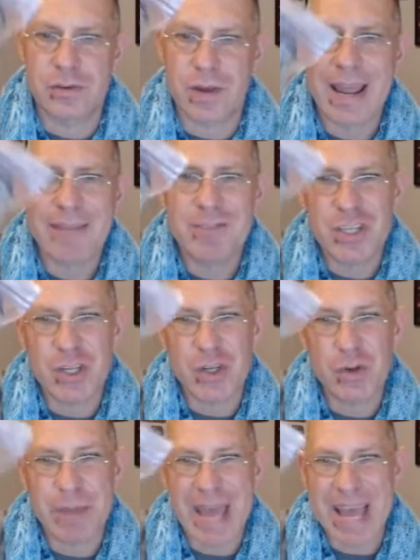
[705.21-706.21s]
I have two
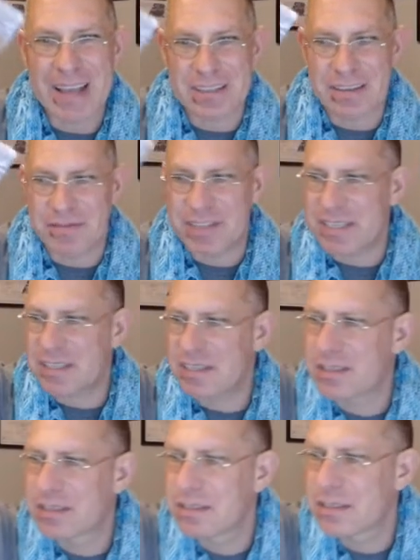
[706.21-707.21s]
bags of this
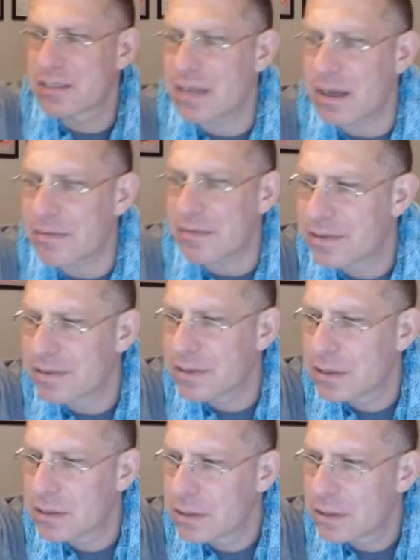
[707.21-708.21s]
stuff
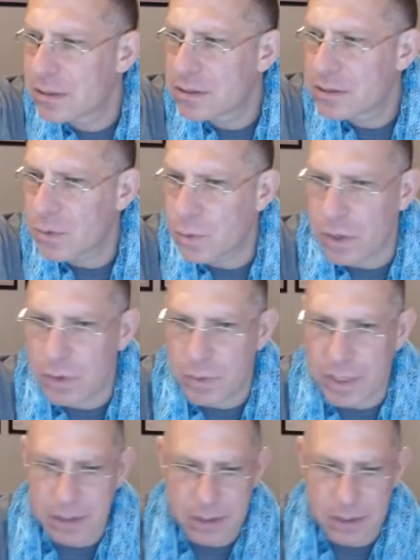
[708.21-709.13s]
to work with.